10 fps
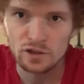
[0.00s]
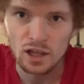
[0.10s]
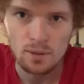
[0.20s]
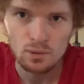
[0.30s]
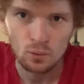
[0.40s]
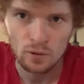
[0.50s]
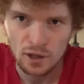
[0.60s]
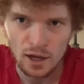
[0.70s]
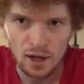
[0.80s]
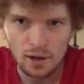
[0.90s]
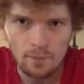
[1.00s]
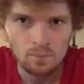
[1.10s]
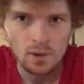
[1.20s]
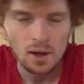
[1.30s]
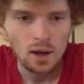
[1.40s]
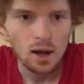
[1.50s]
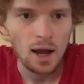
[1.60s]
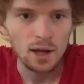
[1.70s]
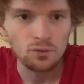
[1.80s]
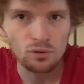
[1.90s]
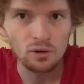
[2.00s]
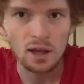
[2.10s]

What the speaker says: keep it to 1 can, I could really